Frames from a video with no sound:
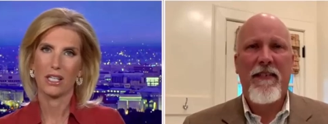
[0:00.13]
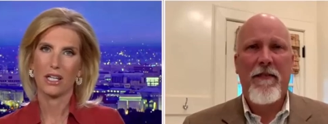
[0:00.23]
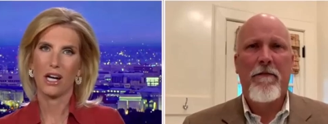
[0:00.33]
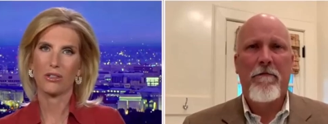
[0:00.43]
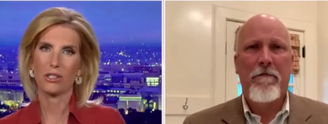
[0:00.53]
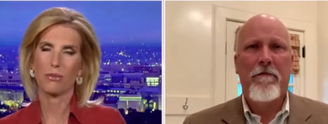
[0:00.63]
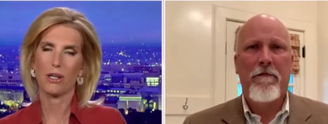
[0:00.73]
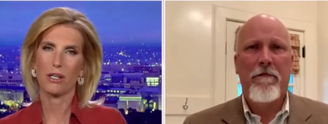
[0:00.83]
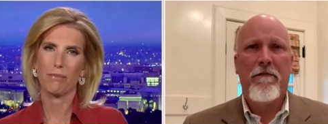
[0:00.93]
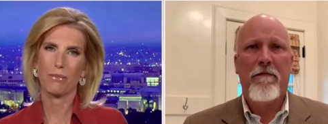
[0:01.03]

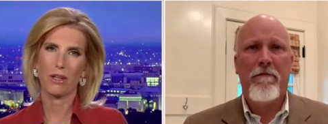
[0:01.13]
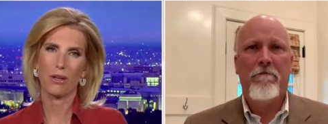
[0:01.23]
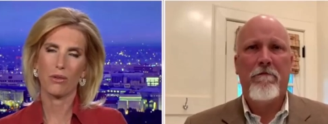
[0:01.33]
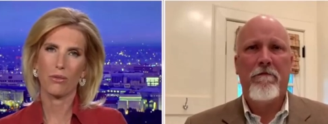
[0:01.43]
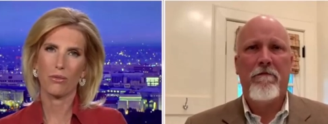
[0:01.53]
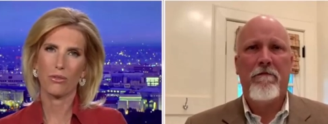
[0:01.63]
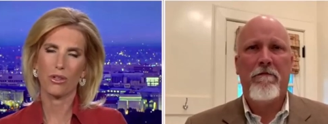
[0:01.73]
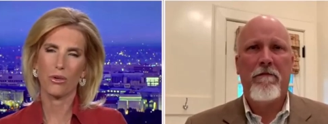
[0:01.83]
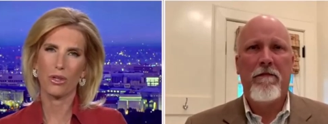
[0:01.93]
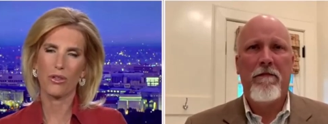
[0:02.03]
Speaker 1: Congressman,
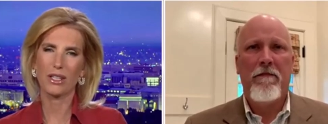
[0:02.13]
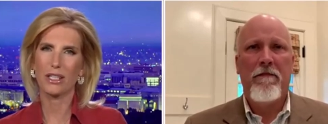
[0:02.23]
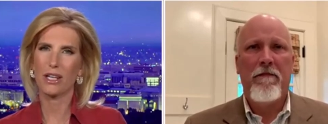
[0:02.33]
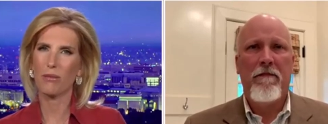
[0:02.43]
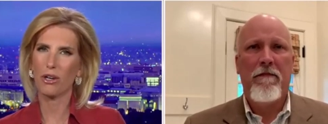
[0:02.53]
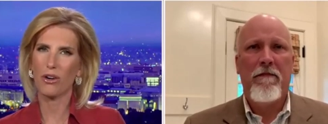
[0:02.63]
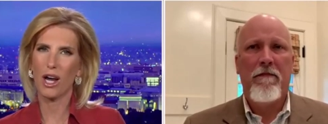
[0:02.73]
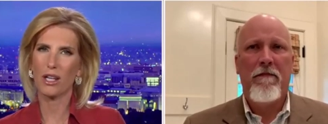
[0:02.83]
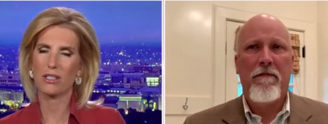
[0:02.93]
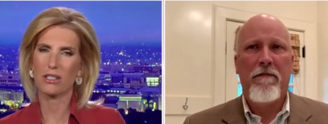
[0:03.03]
so do you think the
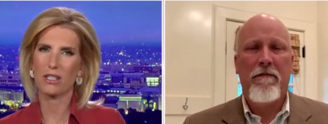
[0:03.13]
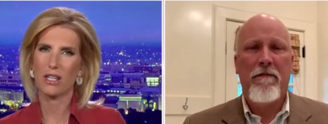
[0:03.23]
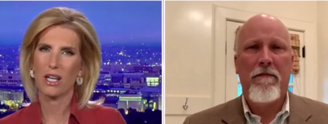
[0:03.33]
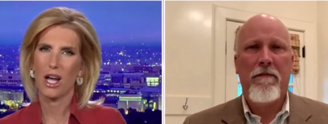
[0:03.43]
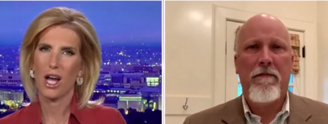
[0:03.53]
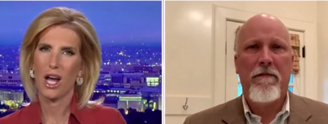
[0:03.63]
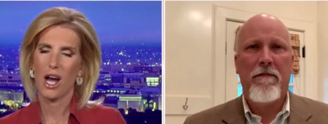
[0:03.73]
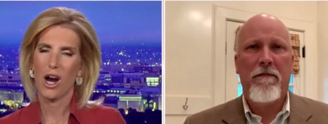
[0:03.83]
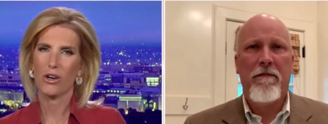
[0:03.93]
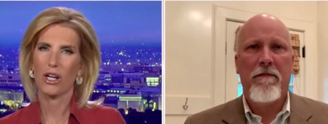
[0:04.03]
Democrats
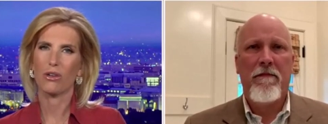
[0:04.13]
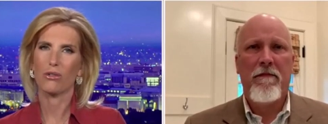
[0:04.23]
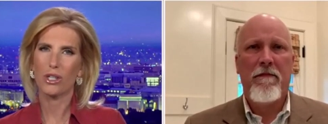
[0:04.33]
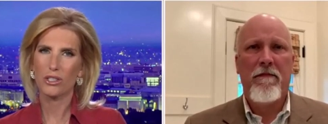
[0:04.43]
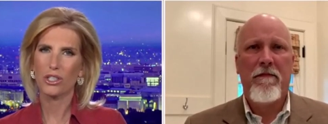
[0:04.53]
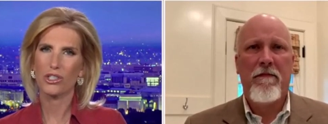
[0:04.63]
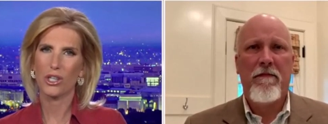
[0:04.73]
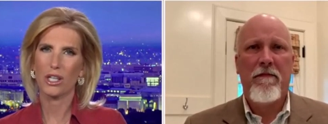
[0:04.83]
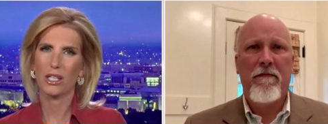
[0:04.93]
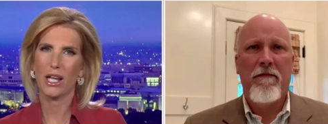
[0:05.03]
are going to risk
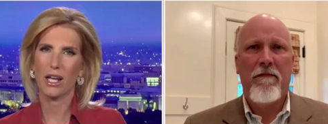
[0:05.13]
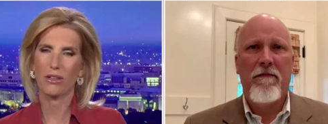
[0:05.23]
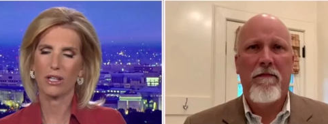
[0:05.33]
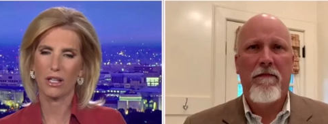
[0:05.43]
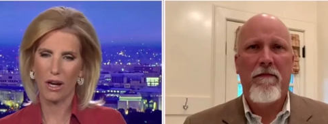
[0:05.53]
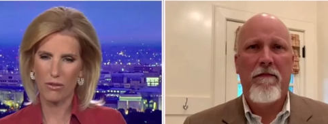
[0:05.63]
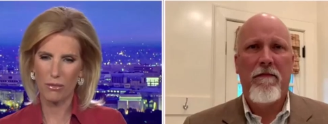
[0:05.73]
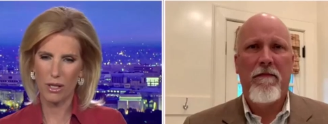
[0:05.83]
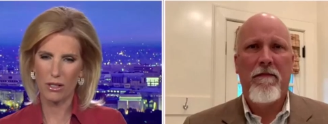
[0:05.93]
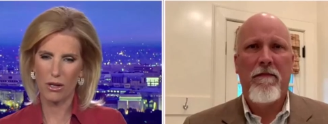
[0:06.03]
shutting down the
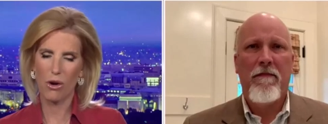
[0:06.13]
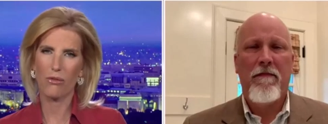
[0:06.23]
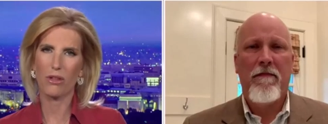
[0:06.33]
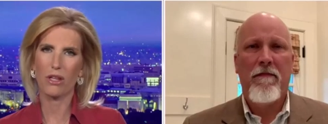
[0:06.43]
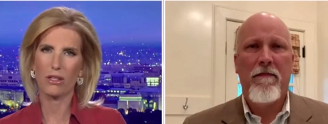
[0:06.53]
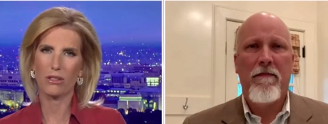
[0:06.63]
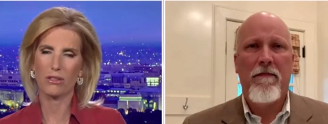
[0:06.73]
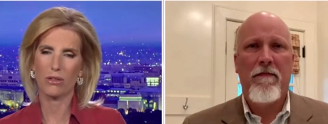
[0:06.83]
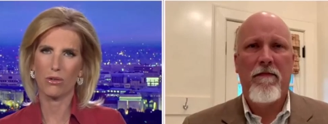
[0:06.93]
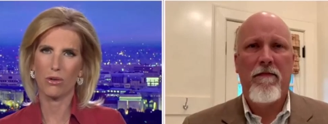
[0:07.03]
government over
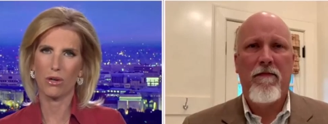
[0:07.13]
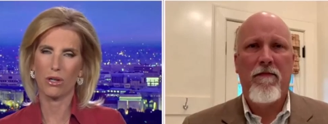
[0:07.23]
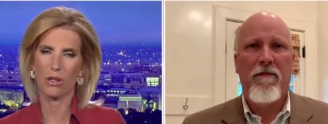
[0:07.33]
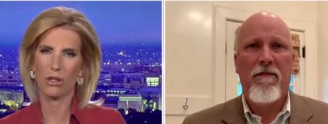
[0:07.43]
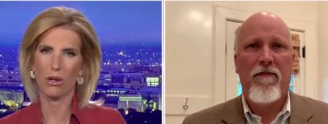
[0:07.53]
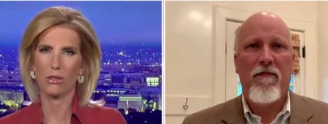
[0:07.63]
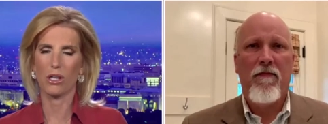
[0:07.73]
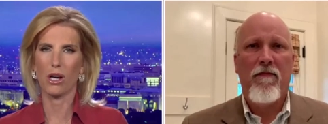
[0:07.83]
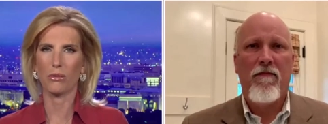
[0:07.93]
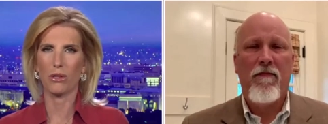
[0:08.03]
this or go
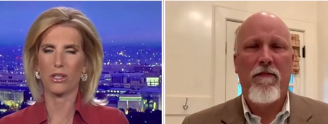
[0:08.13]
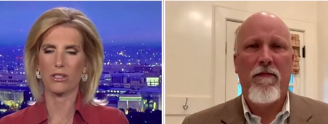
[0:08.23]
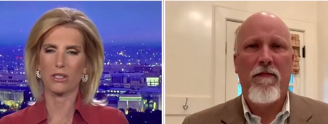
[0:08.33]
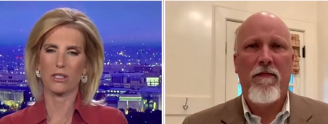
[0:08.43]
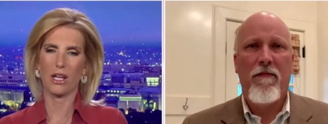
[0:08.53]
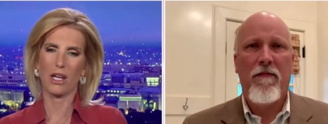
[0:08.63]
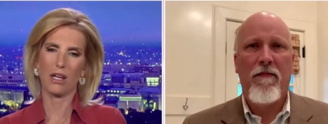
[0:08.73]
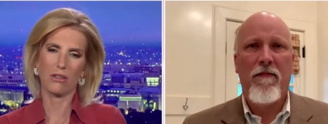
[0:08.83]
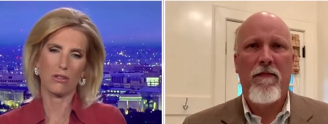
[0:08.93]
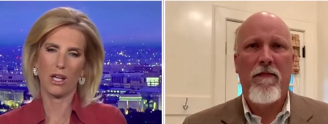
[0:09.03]
along with this to
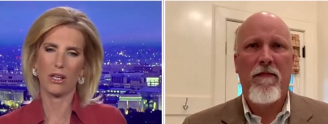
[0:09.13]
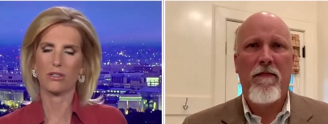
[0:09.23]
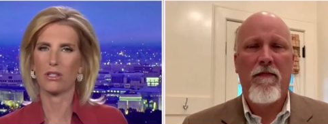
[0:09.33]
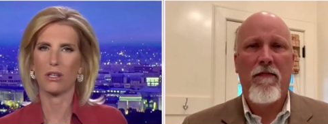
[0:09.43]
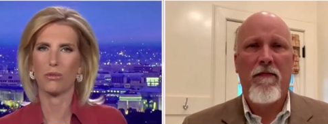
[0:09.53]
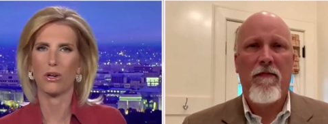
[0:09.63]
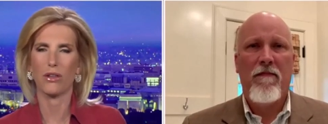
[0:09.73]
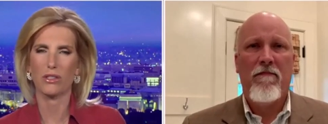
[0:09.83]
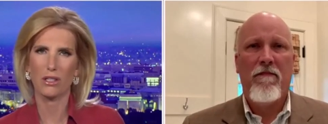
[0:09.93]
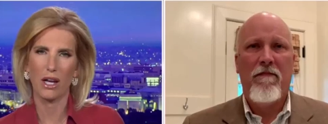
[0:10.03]
say, yeah, see, we're
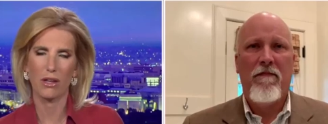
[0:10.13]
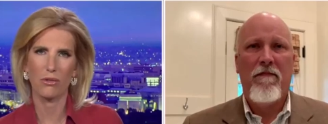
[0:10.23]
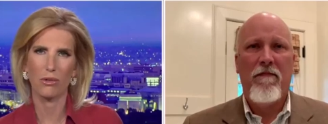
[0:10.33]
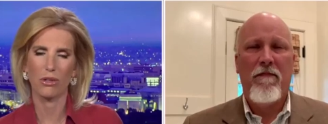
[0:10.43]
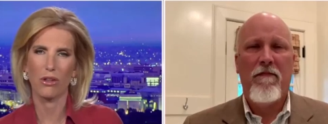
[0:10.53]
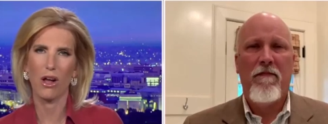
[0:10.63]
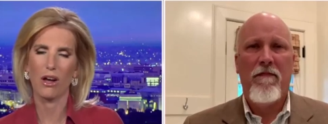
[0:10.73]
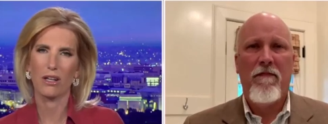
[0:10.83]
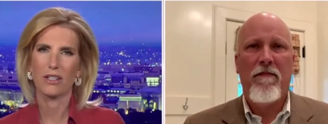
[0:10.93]
on the side of the rule of law?